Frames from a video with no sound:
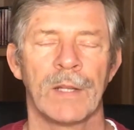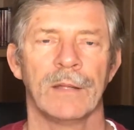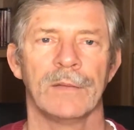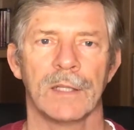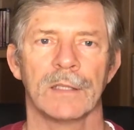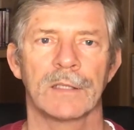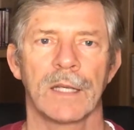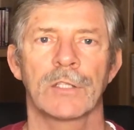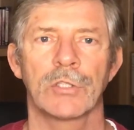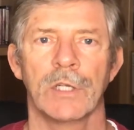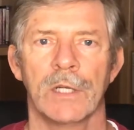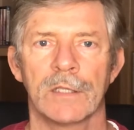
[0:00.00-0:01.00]
there's
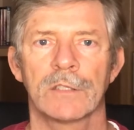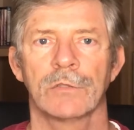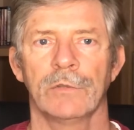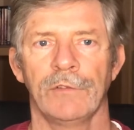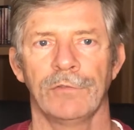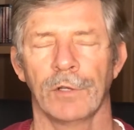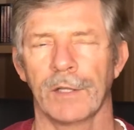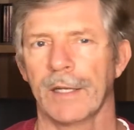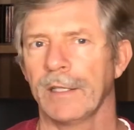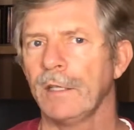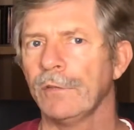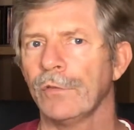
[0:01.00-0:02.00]
actually history for that,
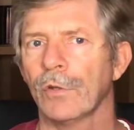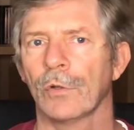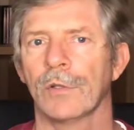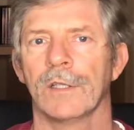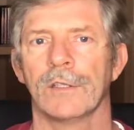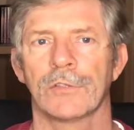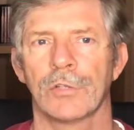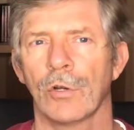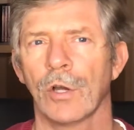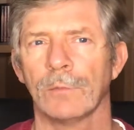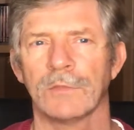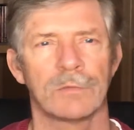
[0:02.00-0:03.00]
even though the
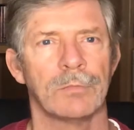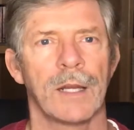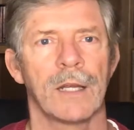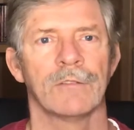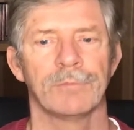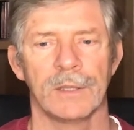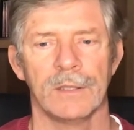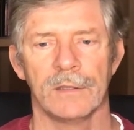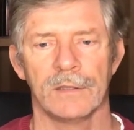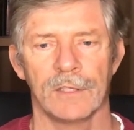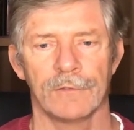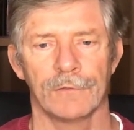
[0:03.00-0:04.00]
terms may have been
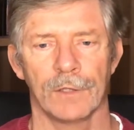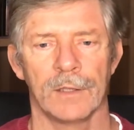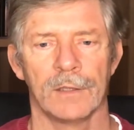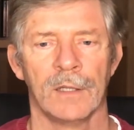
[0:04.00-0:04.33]
different.